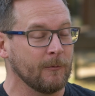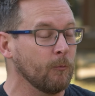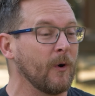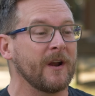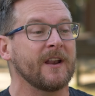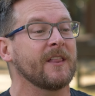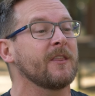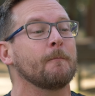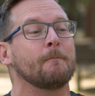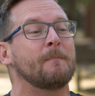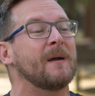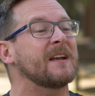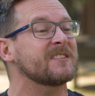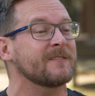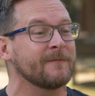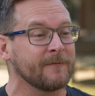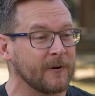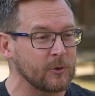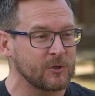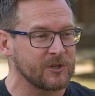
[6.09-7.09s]
and one of the
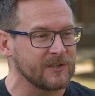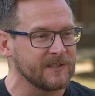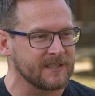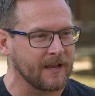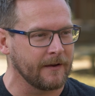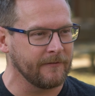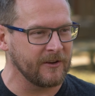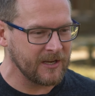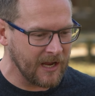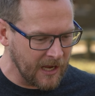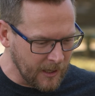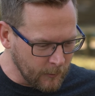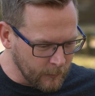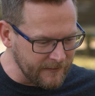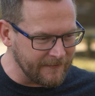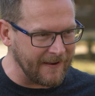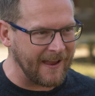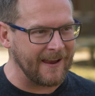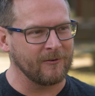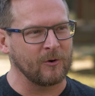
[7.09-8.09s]
best versions of it
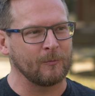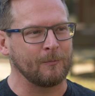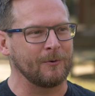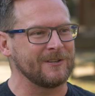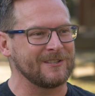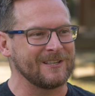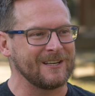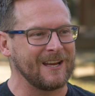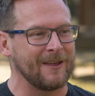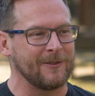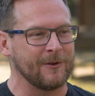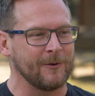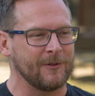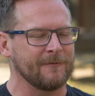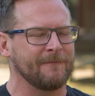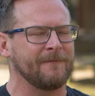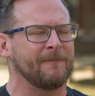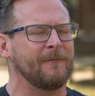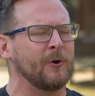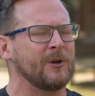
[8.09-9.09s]
we've ever put together.
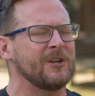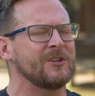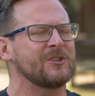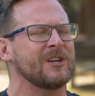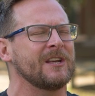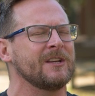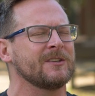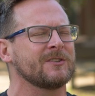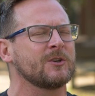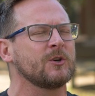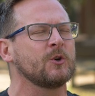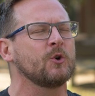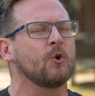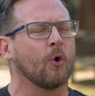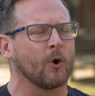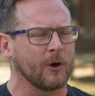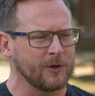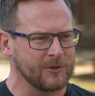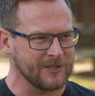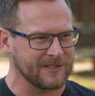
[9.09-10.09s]
The footage is
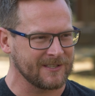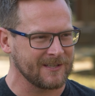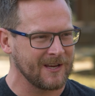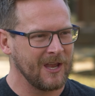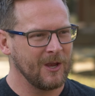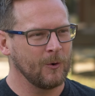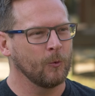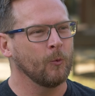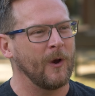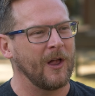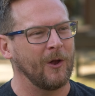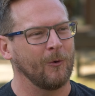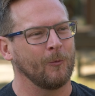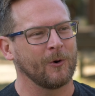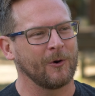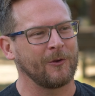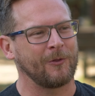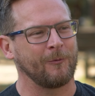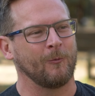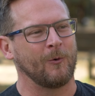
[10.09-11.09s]
gorgeous, well
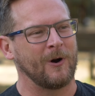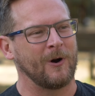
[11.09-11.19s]
worth